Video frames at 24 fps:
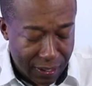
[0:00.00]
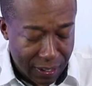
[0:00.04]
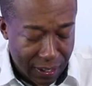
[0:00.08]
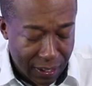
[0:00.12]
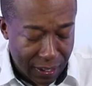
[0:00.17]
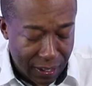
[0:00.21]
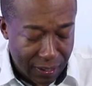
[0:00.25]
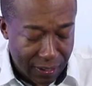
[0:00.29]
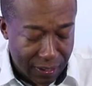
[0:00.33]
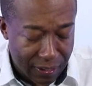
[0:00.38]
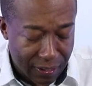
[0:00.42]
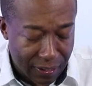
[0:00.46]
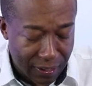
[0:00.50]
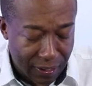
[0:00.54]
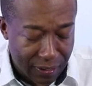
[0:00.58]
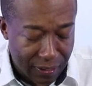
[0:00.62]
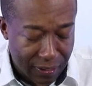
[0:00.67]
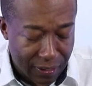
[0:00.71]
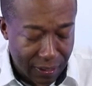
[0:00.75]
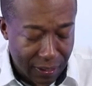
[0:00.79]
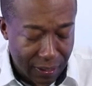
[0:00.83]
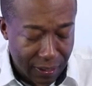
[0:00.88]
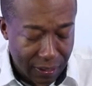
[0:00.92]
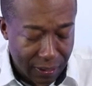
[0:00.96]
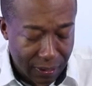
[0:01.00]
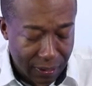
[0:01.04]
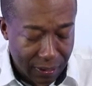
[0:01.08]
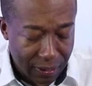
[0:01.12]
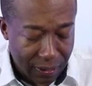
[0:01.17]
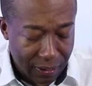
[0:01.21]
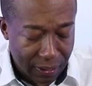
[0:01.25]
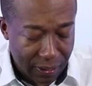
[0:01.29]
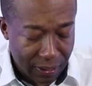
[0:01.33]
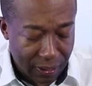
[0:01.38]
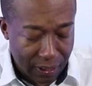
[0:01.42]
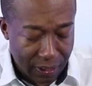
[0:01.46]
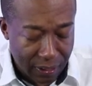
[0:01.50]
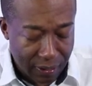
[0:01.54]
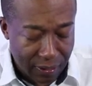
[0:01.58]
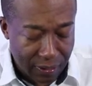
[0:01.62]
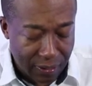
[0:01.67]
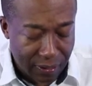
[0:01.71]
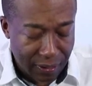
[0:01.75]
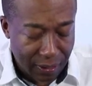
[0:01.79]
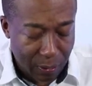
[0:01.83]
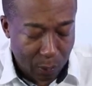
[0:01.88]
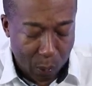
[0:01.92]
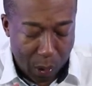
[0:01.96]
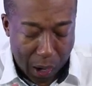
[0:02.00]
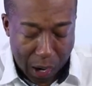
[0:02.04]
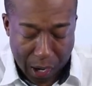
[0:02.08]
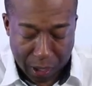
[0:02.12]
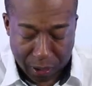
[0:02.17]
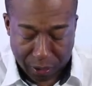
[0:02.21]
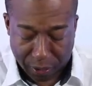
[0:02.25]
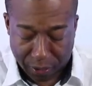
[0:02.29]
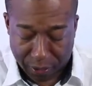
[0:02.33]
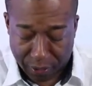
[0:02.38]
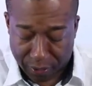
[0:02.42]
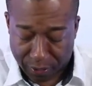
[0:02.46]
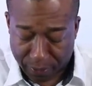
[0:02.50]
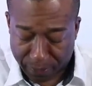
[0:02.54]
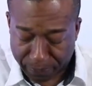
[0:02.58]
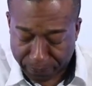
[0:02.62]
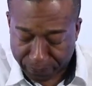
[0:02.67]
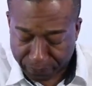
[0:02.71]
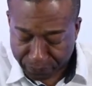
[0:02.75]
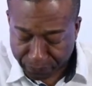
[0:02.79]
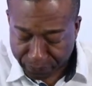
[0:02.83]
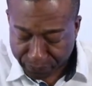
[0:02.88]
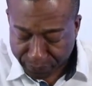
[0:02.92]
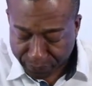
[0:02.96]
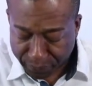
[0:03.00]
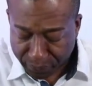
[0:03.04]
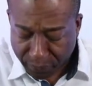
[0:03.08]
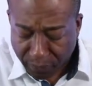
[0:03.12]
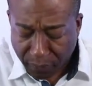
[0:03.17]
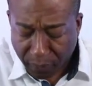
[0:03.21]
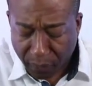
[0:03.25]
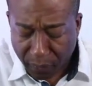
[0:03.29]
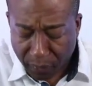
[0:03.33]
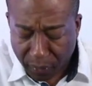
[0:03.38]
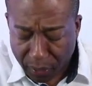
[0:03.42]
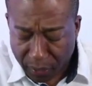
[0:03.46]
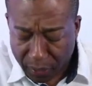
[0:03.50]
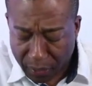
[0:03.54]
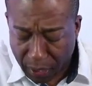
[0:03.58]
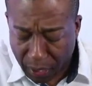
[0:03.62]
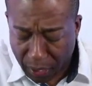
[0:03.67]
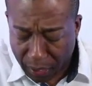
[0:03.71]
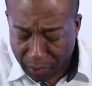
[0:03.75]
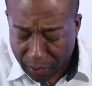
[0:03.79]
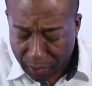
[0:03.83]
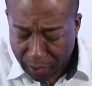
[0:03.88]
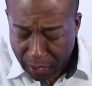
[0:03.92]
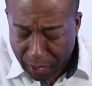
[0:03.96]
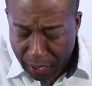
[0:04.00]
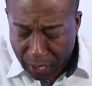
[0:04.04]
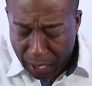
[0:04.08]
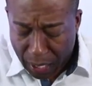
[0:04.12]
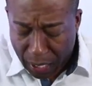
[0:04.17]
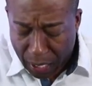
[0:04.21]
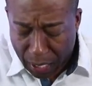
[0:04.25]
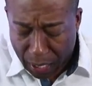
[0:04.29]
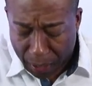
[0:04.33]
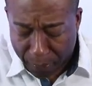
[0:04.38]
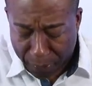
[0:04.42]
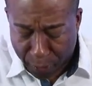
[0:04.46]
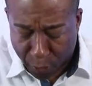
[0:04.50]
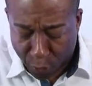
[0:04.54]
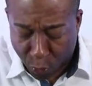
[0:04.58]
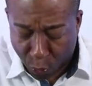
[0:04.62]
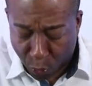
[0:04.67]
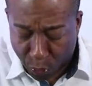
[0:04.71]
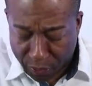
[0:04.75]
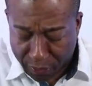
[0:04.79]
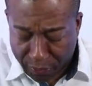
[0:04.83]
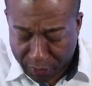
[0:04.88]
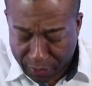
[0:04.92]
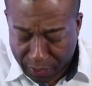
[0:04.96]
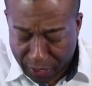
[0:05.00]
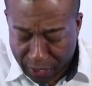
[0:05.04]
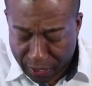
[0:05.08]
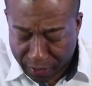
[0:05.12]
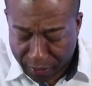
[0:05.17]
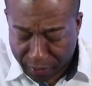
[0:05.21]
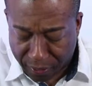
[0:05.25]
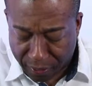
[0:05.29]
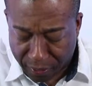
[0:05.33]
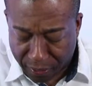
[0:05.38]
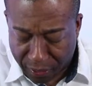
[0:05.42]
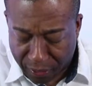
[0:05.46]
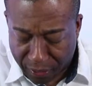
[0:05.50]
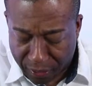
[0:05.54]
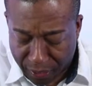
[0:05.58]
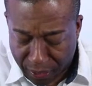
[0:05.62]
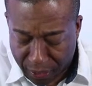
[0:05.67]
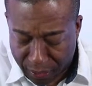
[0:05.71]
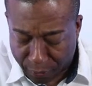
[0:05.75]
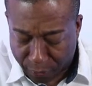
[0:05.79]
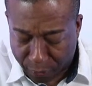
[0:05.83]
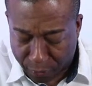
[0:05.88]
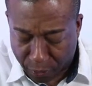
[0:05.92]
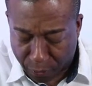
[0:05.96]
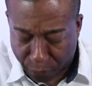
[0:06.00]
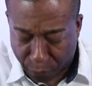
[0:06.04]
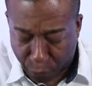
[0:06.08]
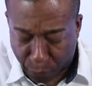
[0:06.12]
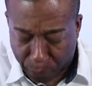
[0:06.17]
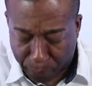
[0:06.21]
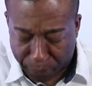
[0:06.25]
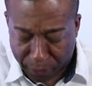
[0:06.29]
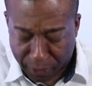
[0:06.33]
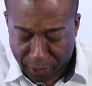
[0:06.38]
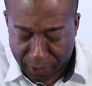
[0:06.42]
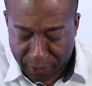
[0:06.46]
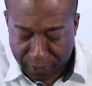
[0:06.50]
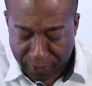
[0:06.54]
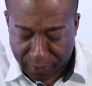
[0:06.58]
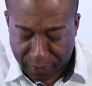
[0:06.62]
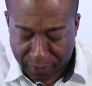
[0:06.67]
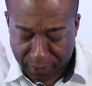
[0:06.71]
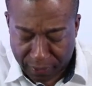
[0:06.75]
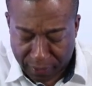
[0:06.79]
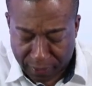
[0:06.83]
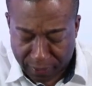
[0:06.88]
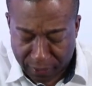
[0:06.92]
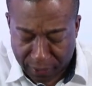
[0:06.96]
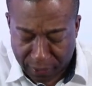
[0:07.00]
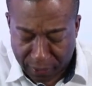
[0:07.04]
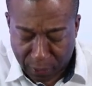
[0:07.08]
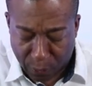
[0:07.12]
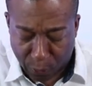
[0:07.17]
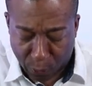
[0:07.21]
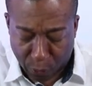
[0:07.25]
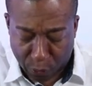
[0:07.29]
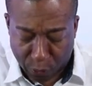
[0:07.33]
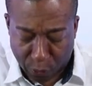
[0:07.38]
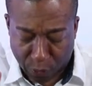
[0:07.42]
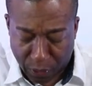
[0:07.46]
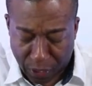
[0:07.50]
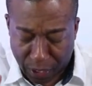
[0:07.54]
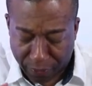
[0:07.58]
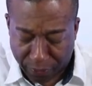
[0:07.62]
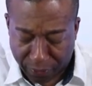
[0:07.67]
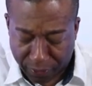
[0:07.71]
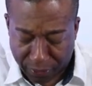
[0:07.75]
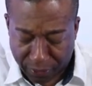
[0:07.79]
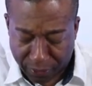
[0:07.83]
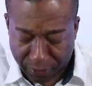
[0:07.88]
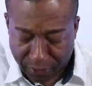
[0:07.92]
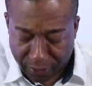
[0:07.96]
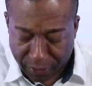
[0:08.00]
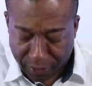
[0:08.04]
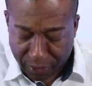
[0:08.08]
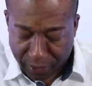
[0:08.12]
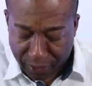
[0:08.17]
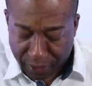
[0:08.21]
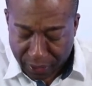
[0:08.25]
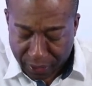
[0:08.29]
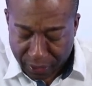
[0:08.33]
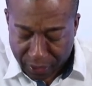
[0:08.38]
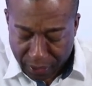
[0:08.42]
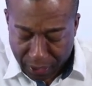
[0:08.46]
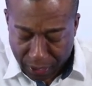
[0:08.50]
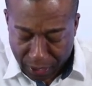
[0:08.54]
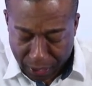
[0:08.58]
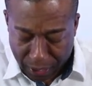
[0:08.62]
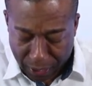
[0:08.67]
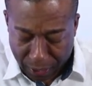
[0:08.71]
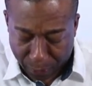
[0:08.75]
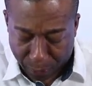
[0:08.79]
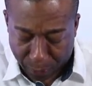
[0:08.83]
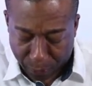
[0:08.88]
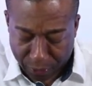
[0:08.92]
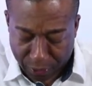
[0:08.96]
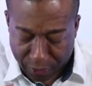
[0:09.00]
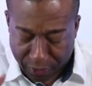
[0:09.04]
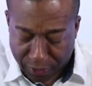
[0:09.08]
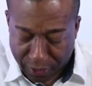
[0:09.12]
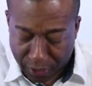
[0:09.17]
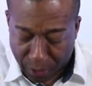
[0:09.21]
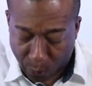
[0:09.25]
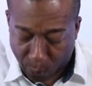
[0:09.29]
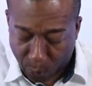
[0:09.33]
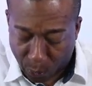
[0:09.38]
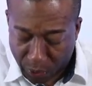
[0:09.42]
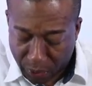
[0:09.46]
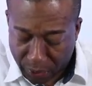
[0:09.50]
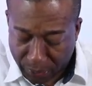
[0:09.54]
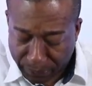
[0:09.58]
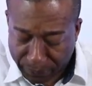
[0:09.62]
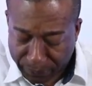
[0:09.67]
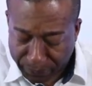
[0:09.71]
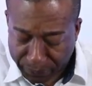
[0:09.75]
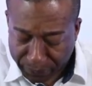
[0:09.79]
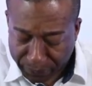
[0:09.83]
the N60 NC wireless. Okay, they're noise canceling, and that's good for planes, the city, or traveling on the subway.